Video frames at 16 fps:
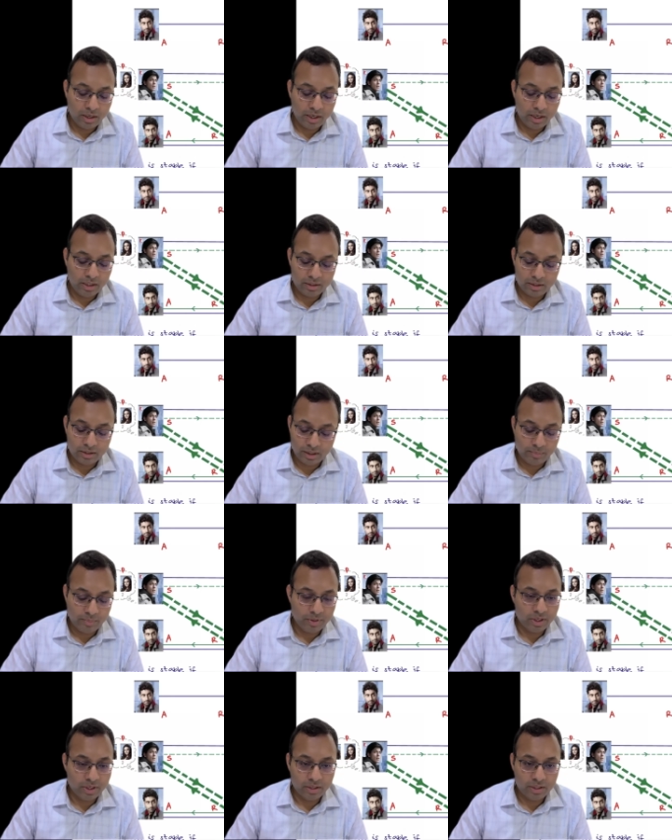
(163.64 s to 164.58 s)
it uh,
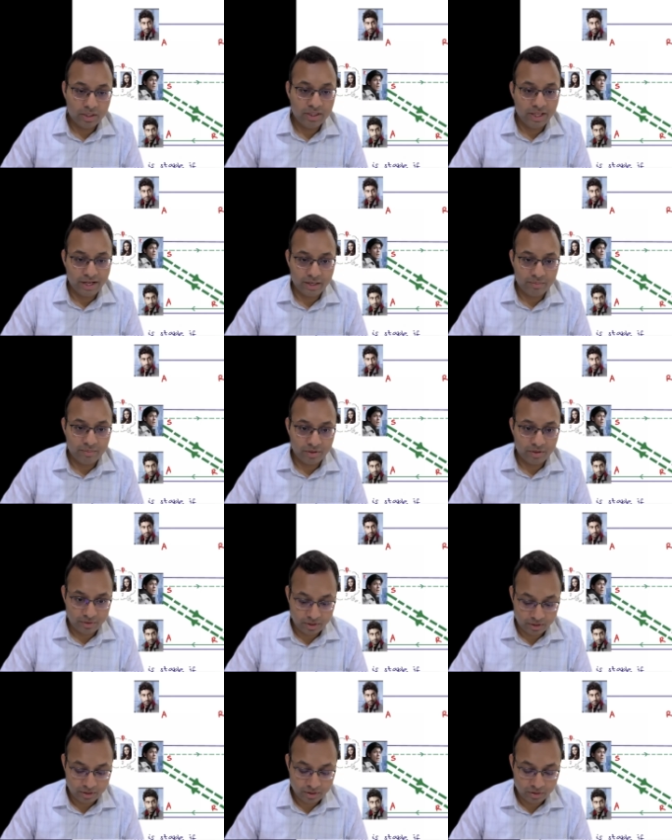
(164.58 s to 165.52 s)
represents the second
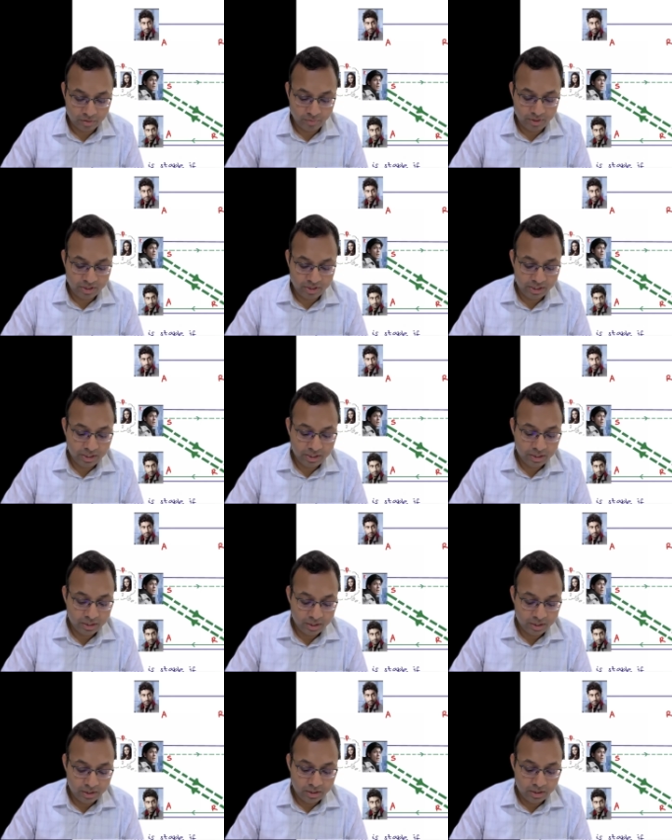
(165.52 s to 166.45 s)
preference. So we see
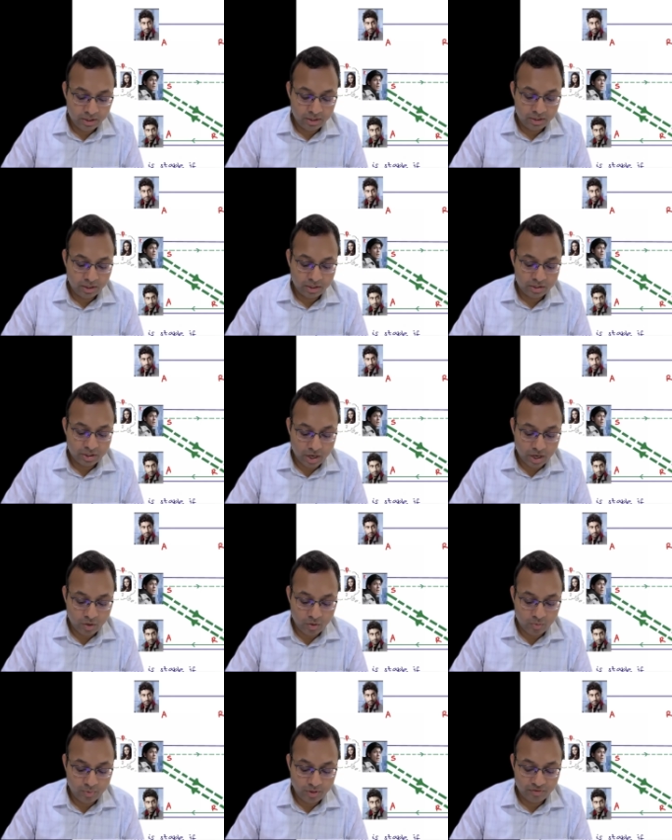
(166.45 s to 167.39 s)
that
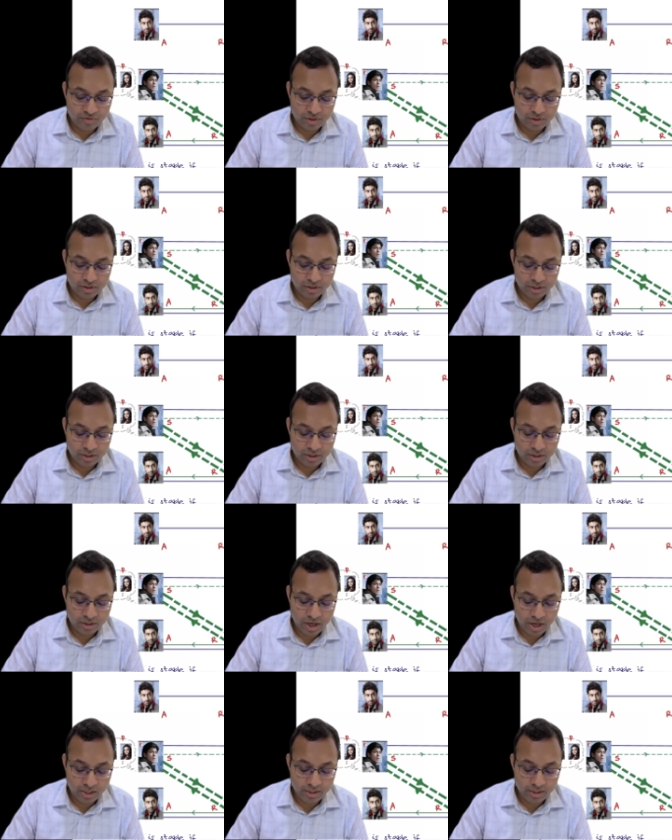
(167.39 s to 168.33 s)
Shahrukh prefers
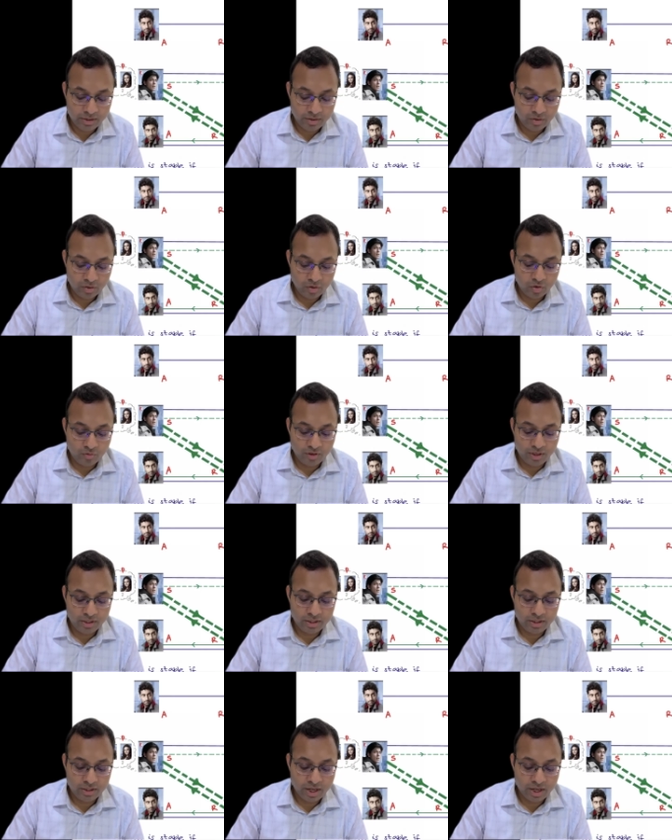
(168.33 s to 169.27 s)
Rani over
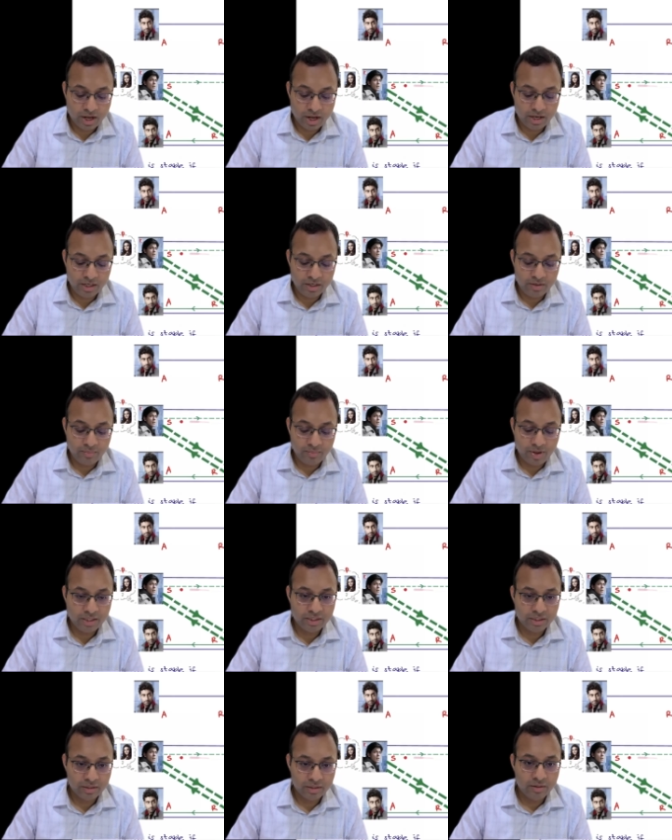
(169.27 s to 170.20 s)
its current
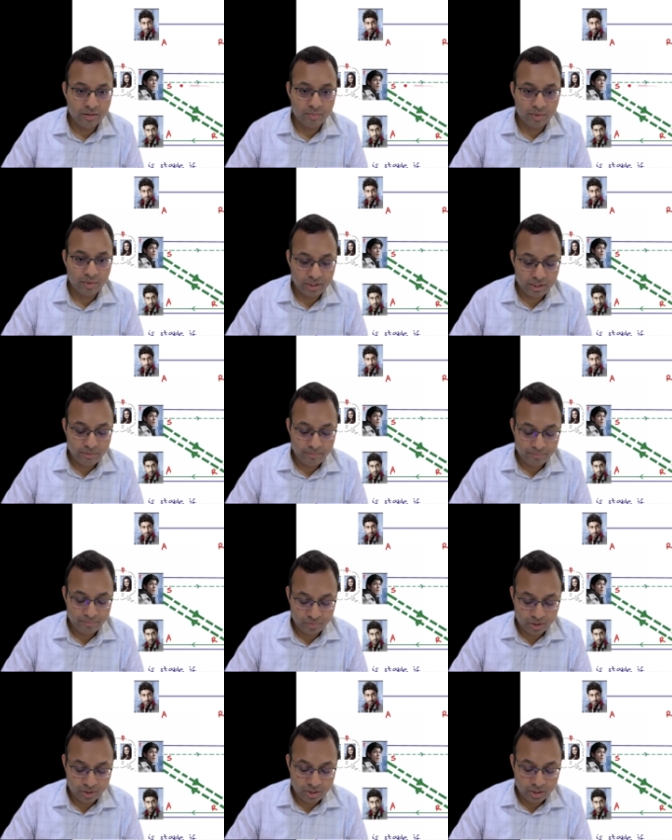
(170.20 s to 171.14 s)
match, Preity.
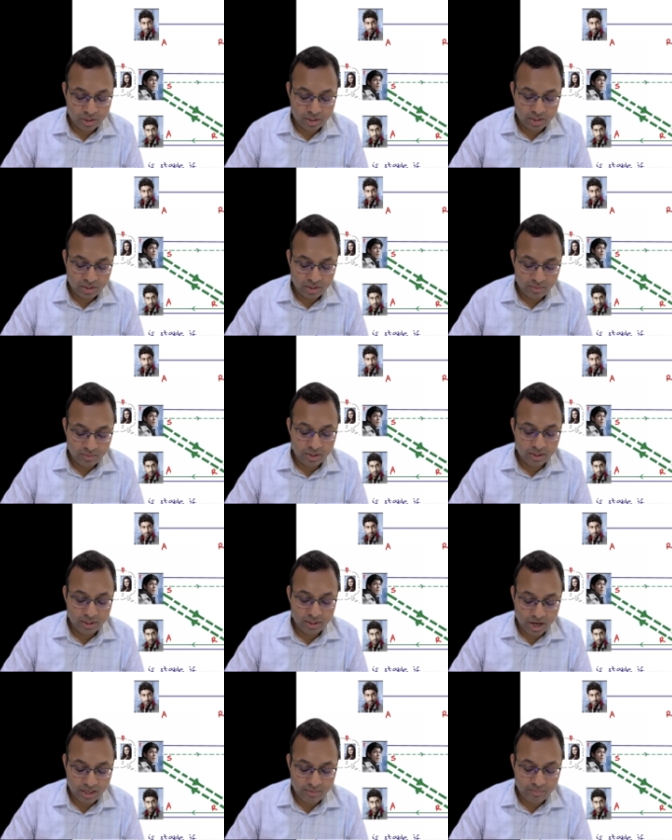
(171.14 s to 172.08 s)

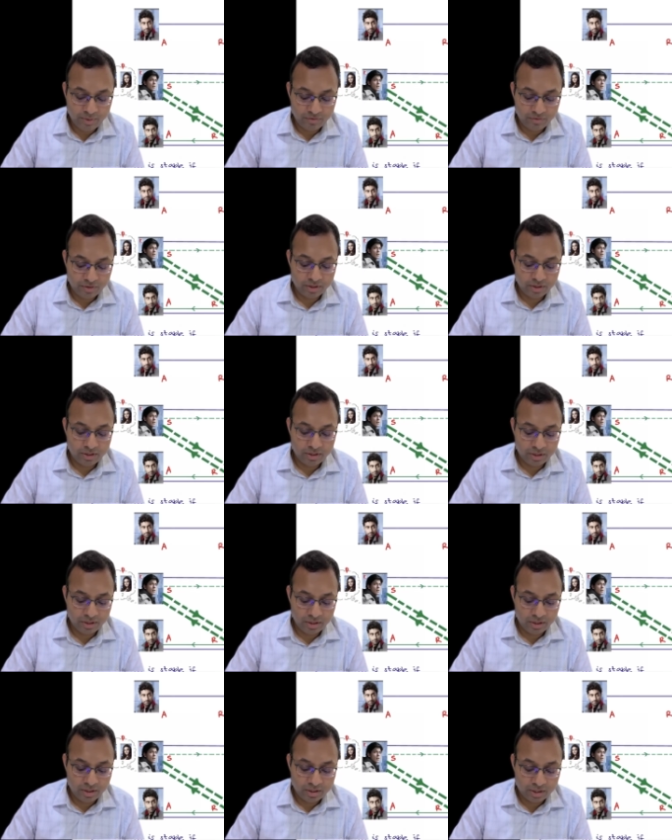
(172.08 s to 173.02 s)
Similarly, Rani prefers
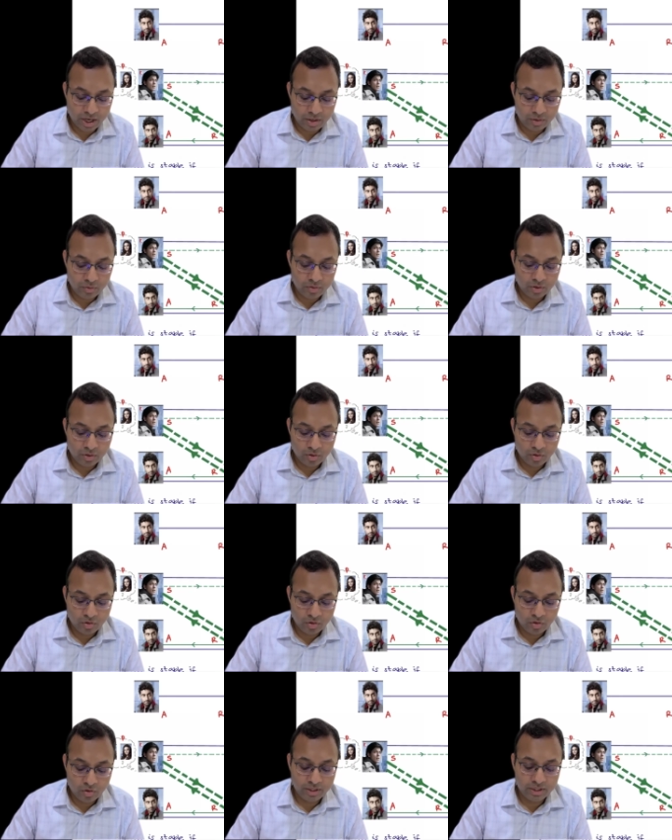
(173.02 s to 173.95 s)
Shahrukh
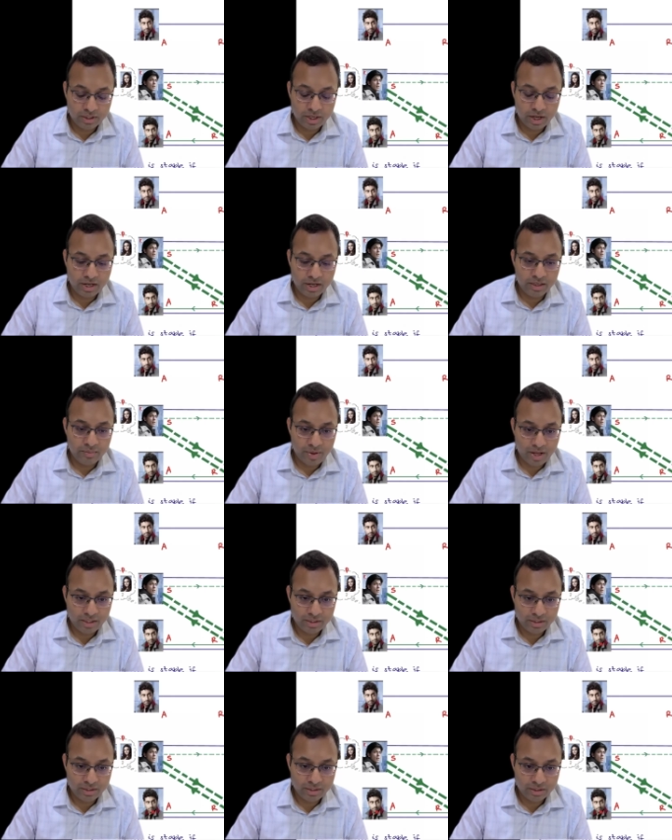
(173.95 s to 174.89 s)
over its current
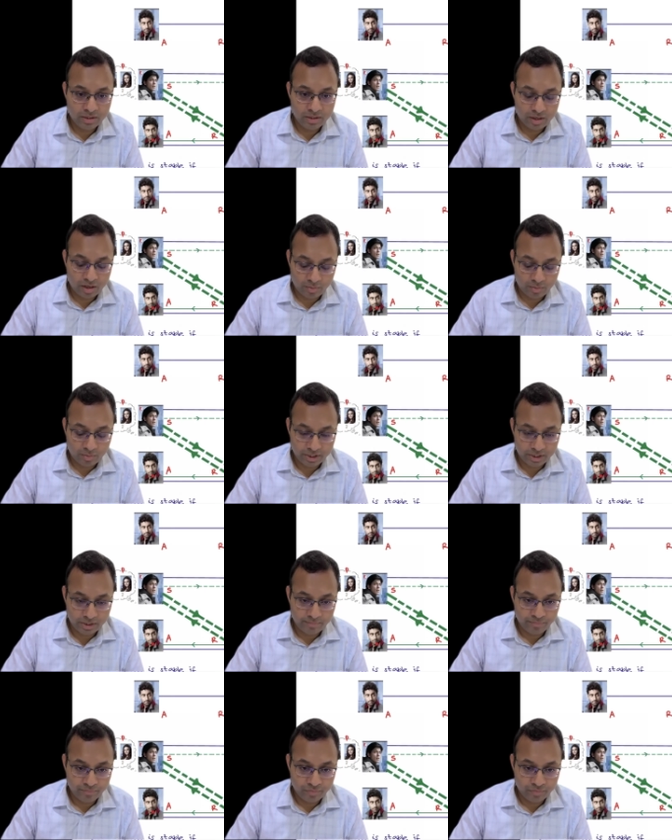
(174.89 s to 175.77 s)
match, Abhishek.